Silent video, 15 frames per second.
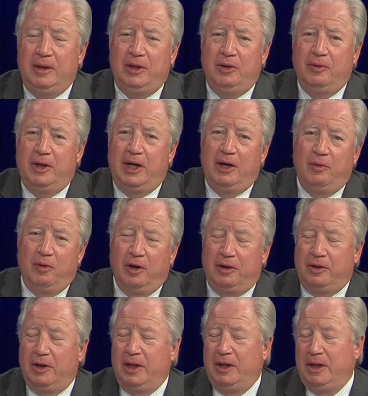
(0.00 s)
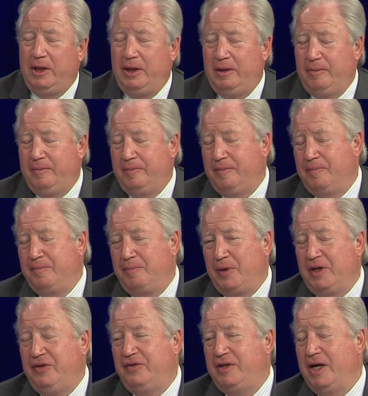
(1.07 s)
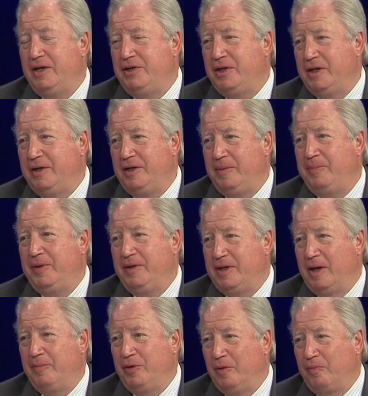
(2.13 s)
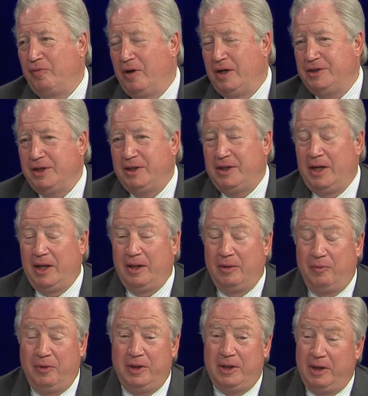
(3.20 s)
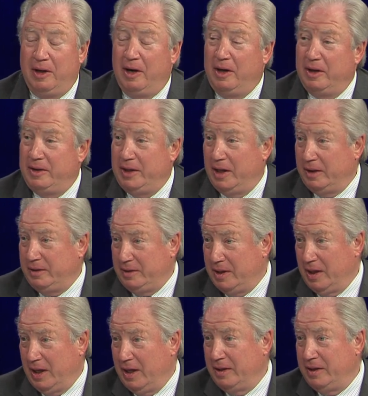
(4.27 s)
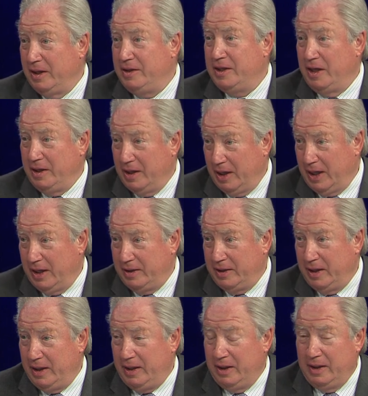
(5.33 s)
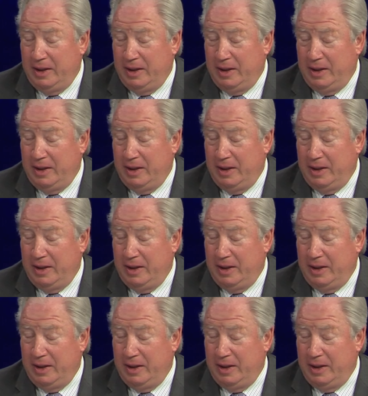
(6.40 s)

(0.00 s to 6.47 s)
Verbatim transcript: you and I worked on the police station DPW project together with the architect, Galante, Ted Galante,